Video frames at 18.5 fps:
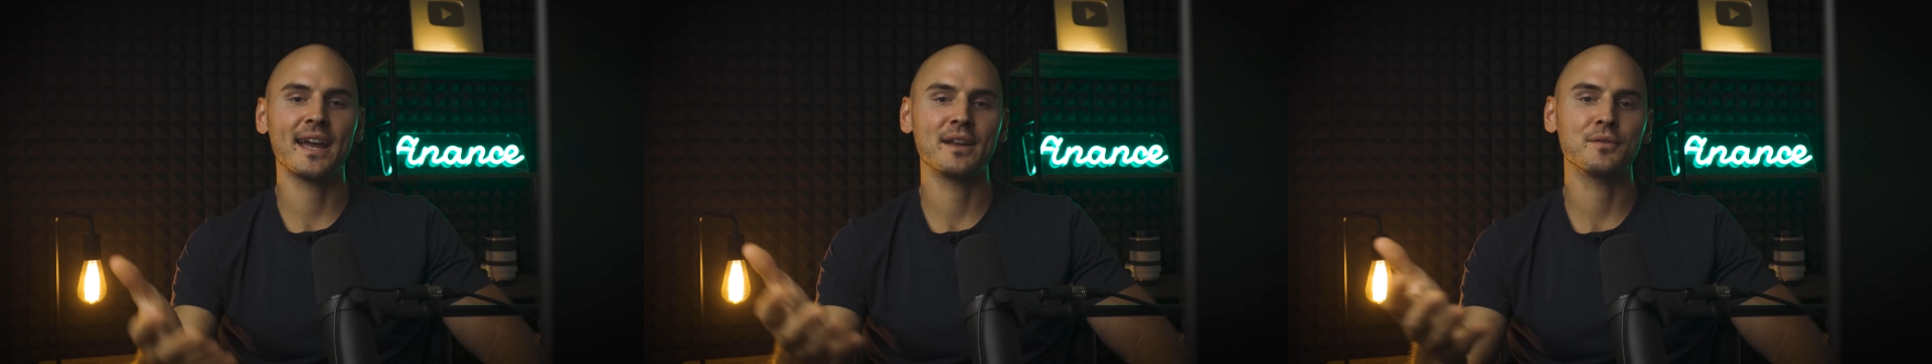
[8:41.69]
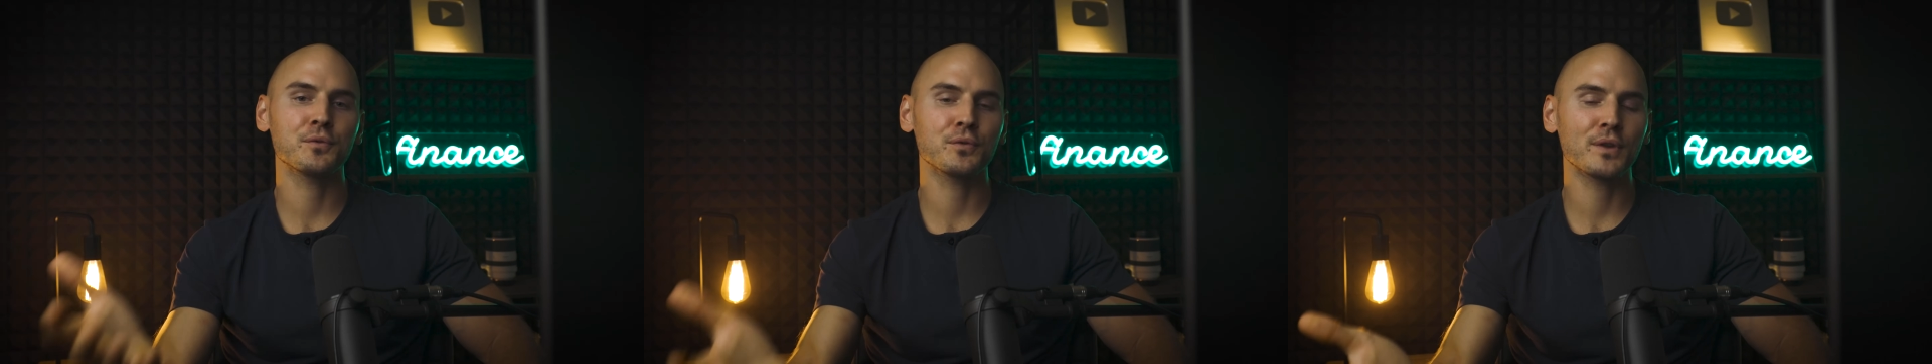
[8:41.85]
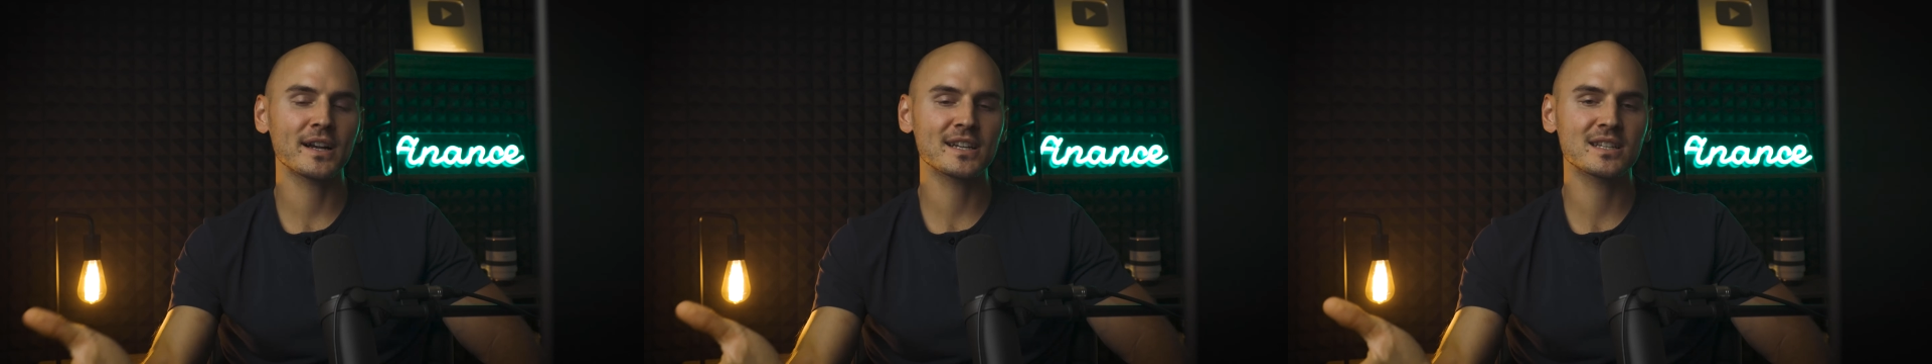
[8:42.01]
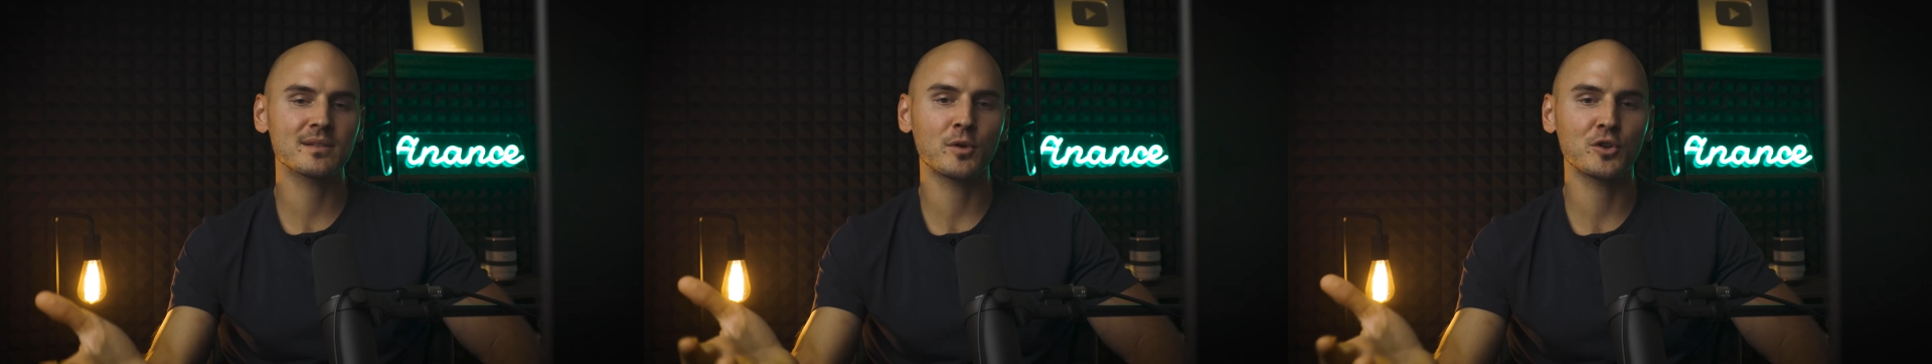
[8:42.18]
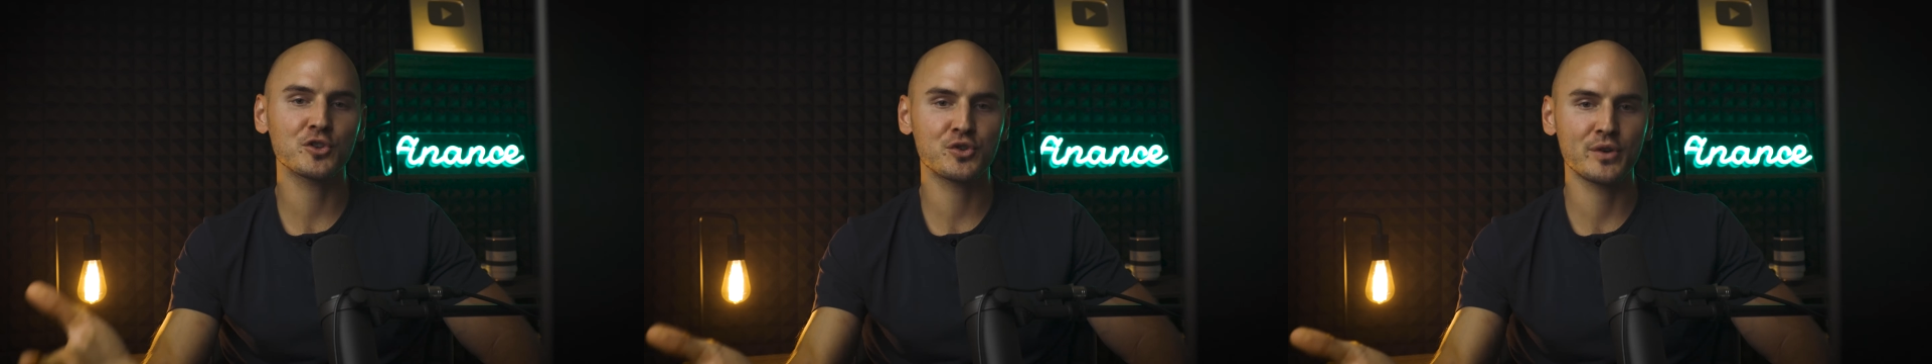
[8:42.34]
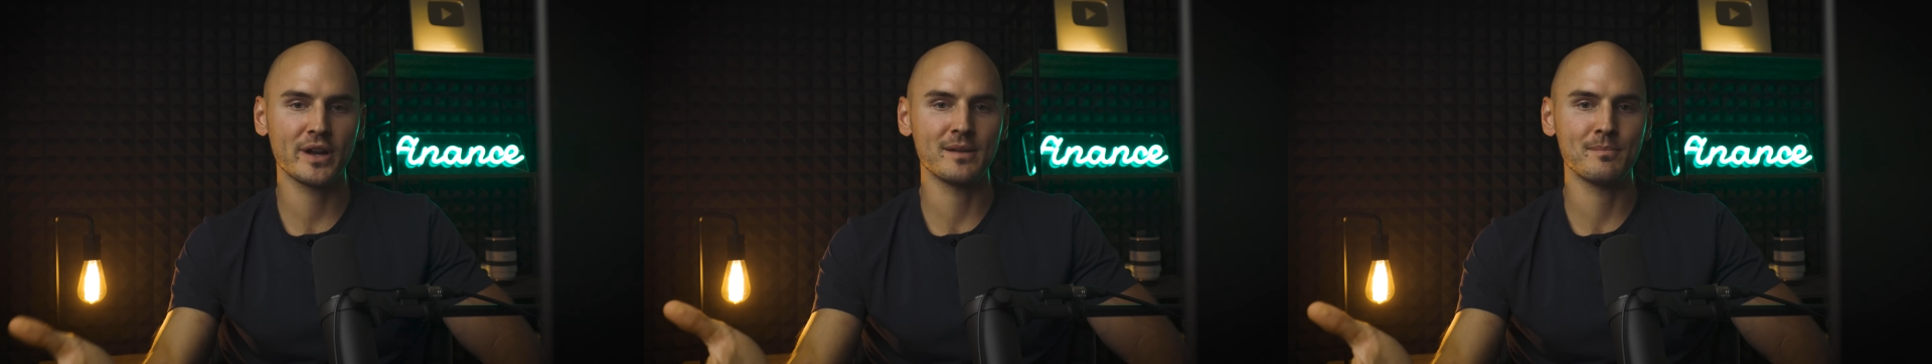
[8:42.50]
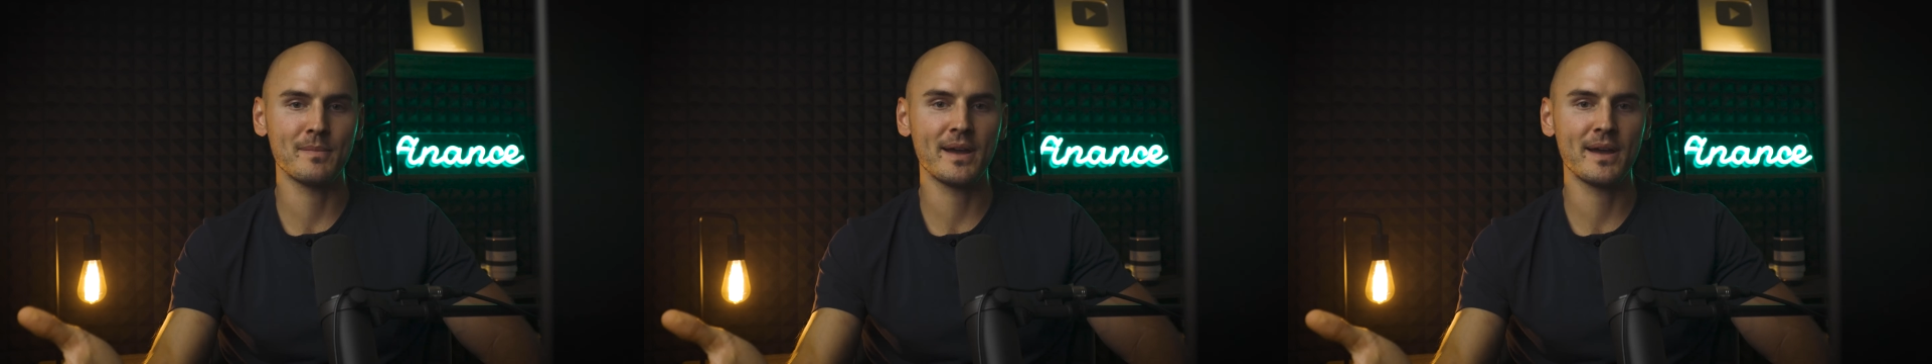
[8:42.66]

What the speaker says: and flexible trade